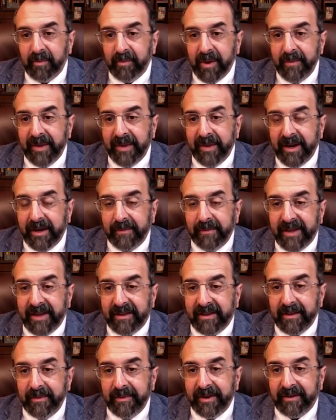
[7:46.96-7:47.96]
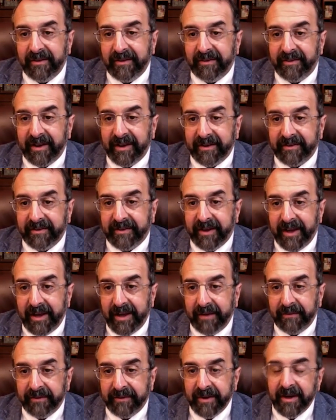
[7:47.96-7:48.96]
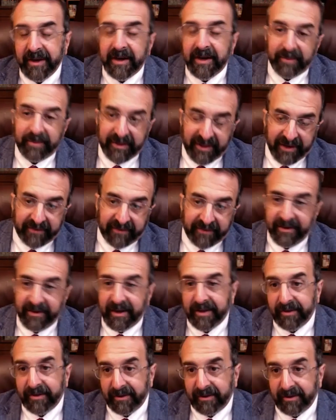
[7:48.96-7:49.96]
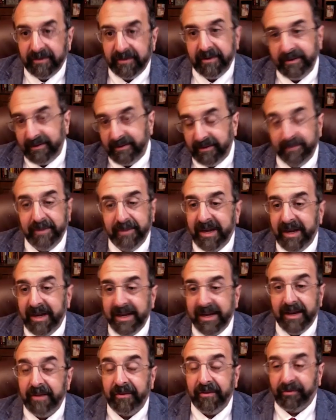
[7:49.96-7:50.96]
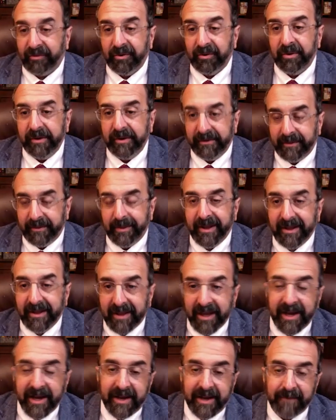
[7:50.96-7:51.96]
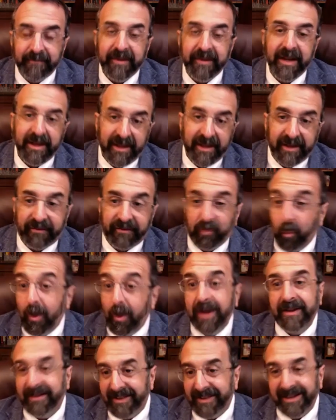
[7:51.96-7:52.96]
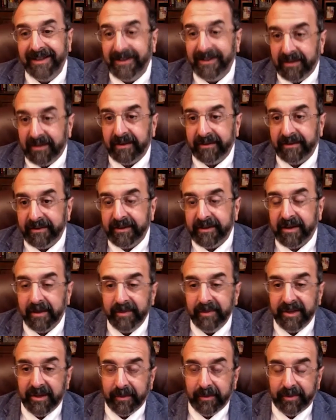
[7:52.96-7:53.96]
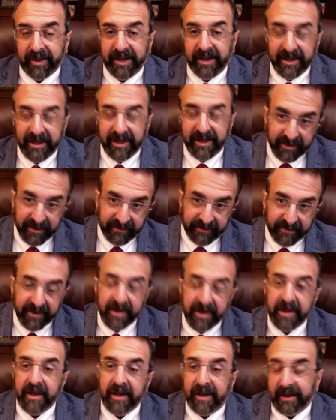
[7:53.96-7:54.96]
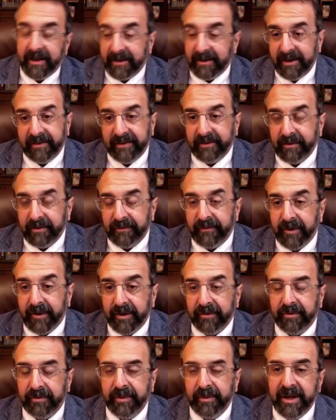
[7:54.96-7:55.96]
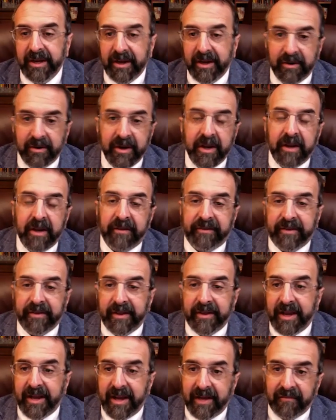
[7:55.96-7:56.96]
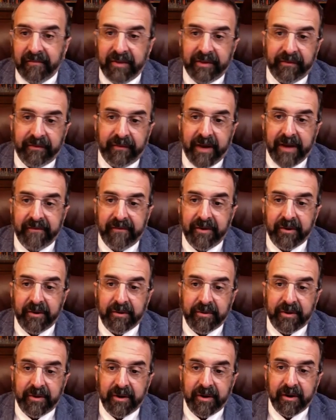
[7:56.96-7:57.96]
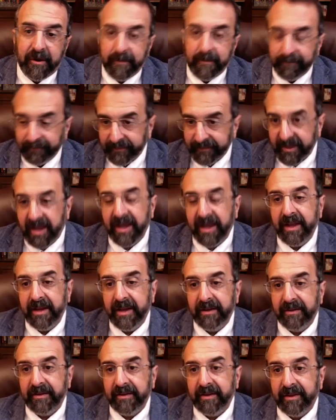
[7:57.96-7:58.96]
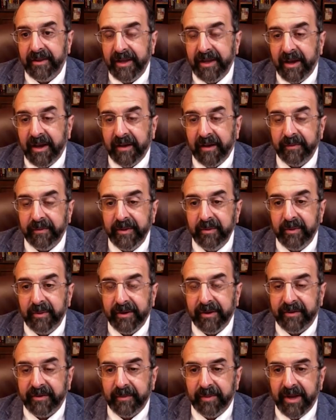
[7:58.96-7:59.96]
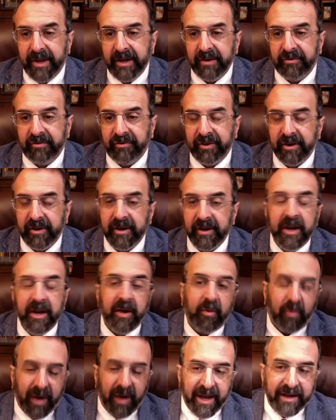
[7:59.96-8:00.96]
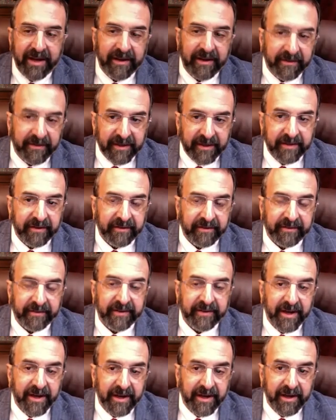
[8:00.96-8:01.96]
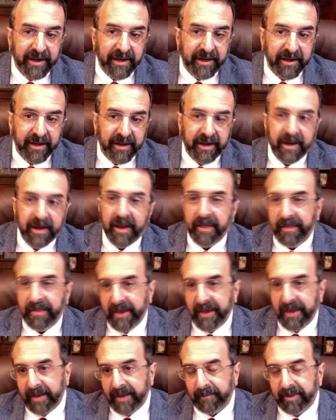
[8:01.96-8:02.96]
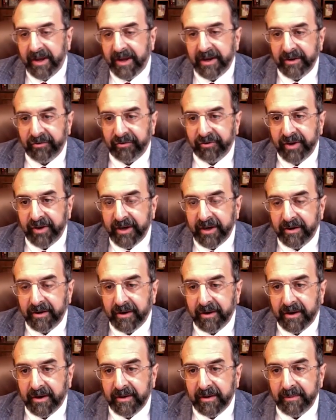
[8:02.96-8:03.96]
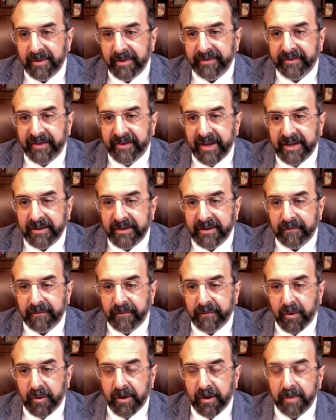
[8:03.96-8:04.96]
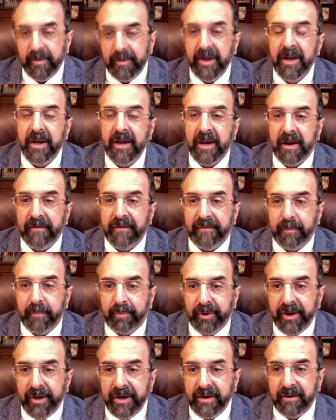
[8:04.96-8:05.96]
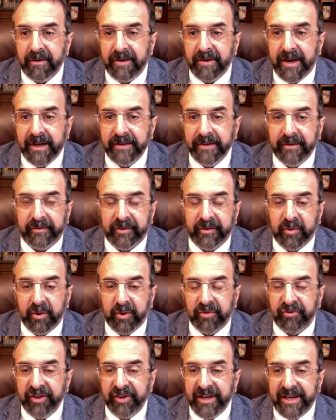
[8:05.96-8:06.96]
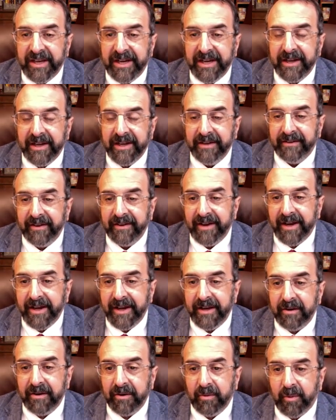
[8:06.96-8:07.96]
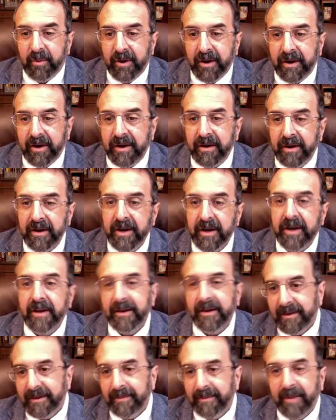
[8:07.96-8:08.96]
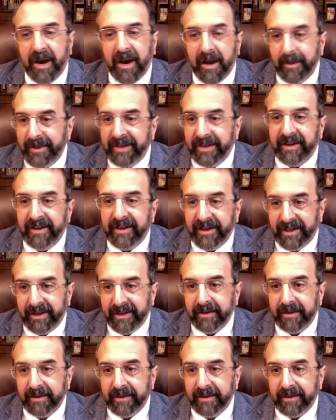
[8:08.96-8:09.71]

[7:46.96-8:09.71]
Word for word: women and make them into sex slaves. But that's another, many other stories about that. That's one thing that doesn't come into play in this, at least as far as we know. So they have this 5-year-old girl and the husband wants to punish her. Why does he decide that punishing her must take the form of putting her out in the scorching heat and denying her water? Muhammad did it.